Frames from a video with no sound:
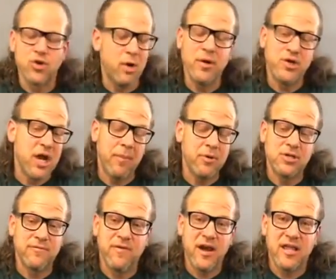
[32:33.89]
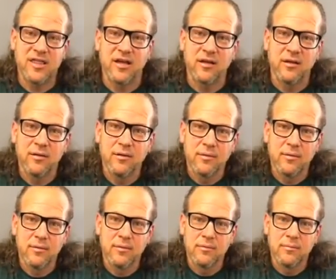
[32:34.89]
German Shepherds, if anything.
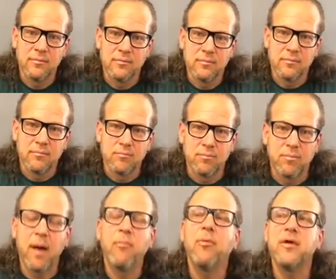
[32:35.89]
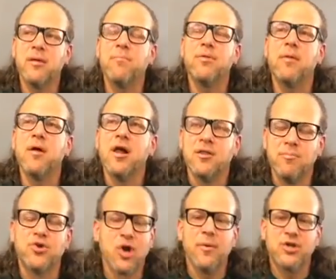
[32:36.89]
Um, probably the, the
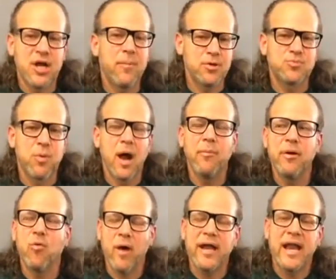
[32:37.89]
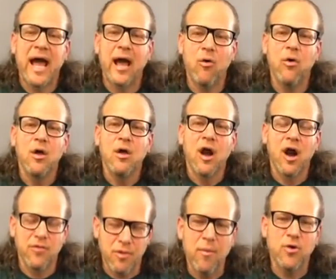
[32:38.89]
German Shepherds, probably right now,
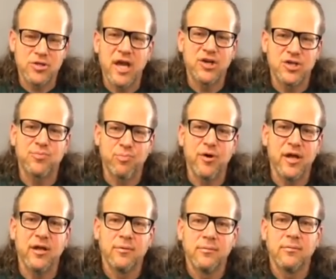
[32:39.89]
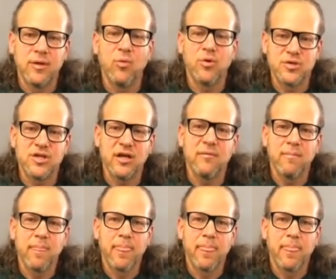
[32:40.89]
are the most anxious breed that we're seeing.